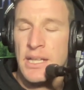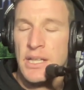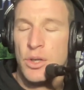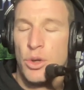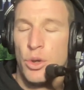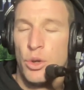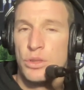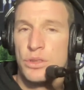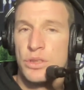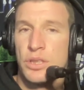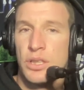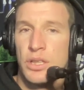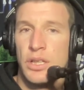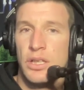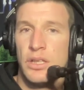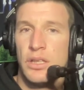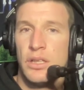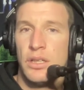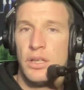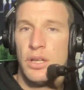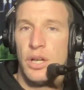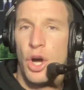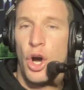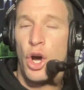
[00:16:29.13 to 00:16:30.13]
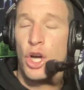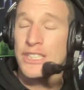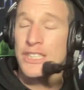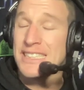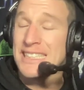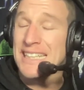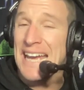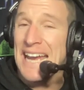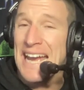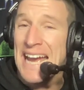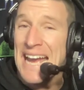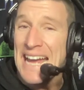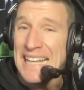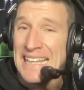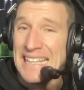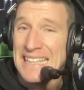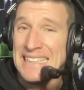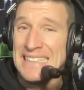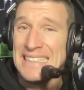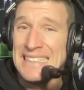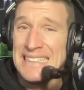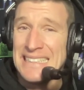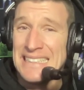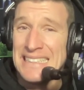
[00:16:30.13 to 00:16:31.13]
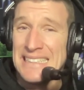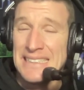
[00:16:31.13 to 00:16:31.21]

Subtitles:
or to Oscar Allen,